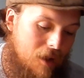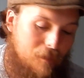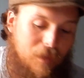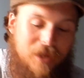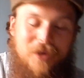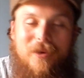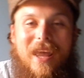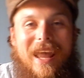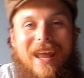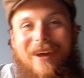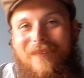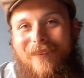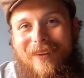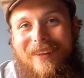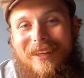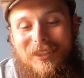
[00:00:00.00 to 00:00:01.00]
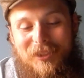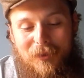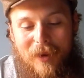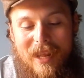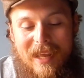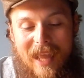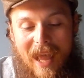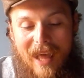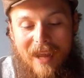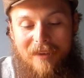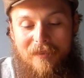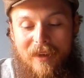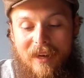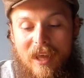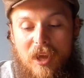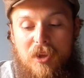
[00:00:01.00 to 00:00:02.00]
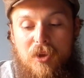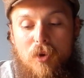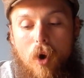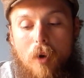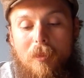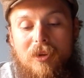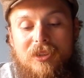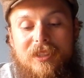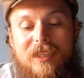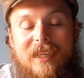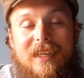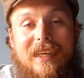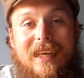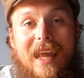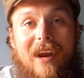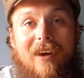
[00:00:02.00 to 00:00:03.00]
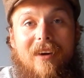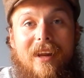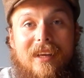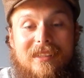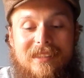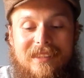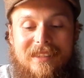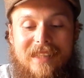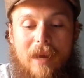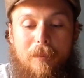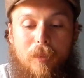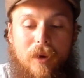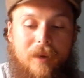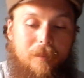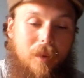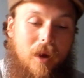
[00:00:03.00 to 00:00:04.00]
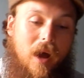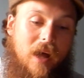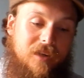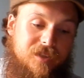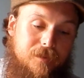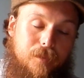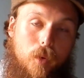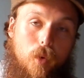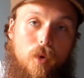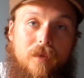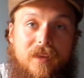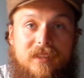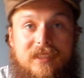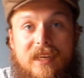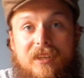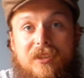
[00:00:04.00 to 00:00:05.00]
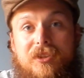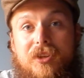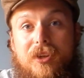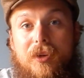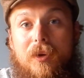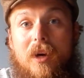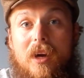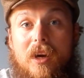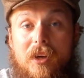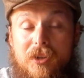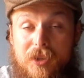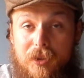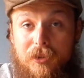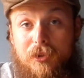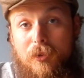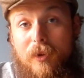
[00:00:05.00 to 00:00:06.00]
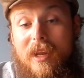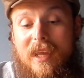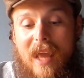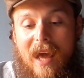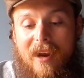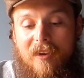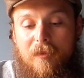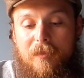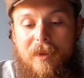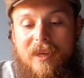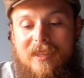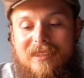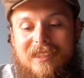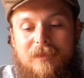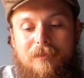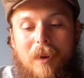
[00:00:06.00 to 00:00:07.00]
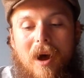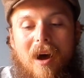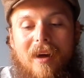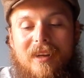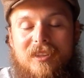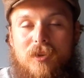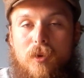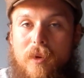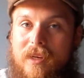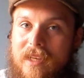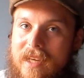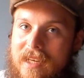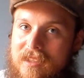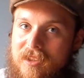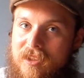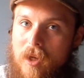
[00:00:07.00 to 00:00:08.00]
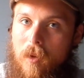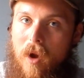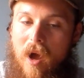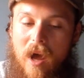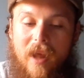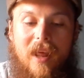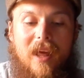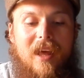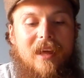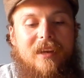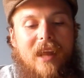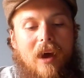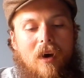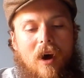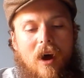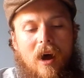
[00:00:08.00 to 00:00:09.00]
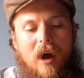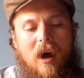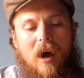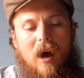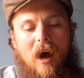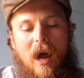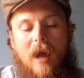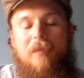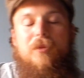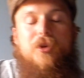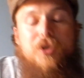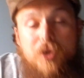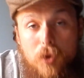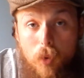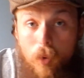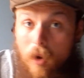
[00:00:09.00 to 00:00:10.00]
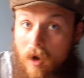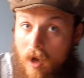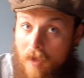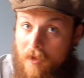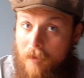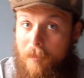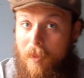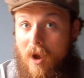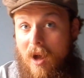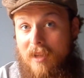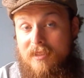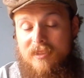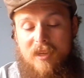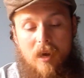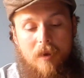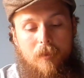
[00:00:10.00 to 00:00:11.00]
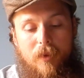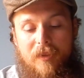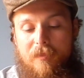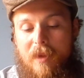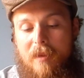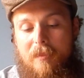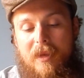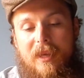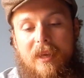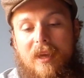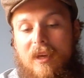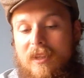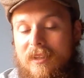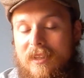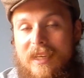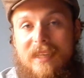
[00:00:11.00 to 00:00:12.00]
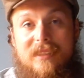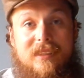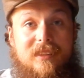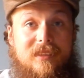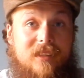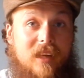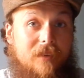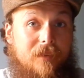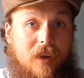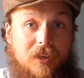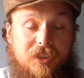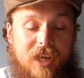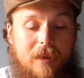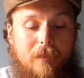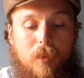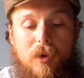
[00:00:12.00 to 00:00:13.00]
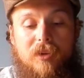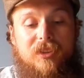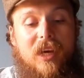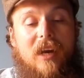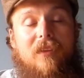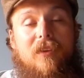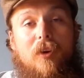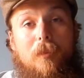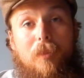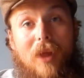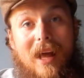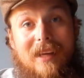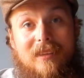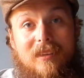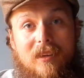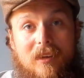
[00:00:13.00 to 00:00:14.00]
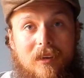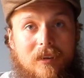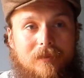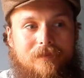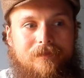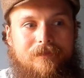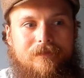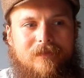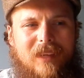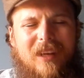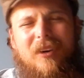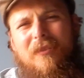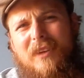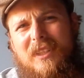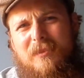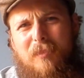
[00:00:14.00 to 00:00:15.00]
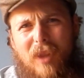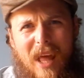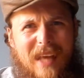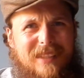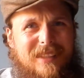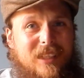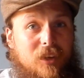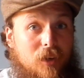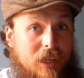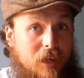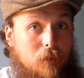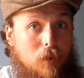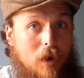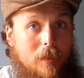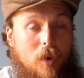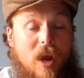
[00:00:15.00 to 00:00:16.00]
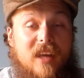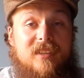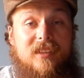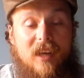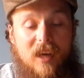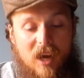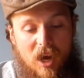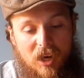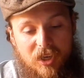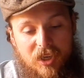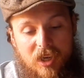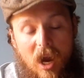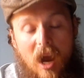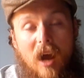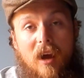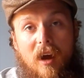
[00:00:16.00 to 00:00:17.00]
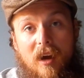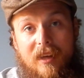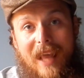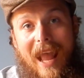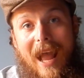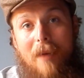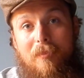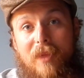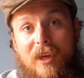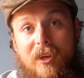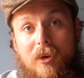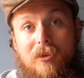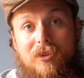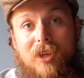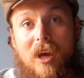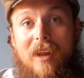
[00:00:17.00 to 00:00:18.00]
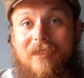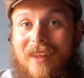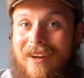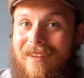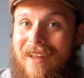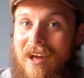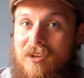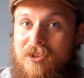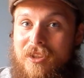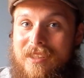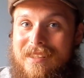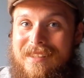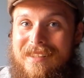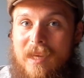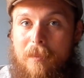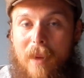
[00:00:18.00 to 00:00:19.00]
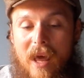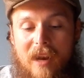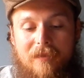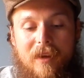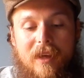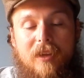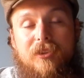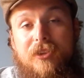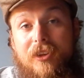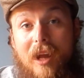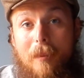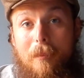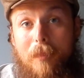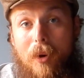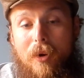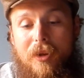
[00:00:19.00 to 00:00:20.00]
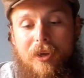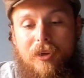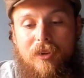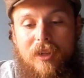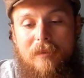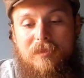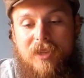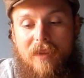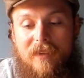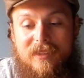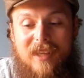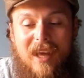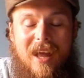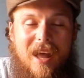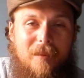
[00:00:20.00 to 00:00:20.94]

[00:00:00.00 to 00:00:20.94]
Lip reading: But you can't really drink out of it. You almost need to carry a separate pot to pour this into to drink out of because this pot is going to get so hot. Now, I'm sure other pots come with maybe lids and stuff. A Jetboil's got a little I don't know if it's plastic or like a rubberized cap that goes on it that allows you to sip out of it so you're not burning your lips on this.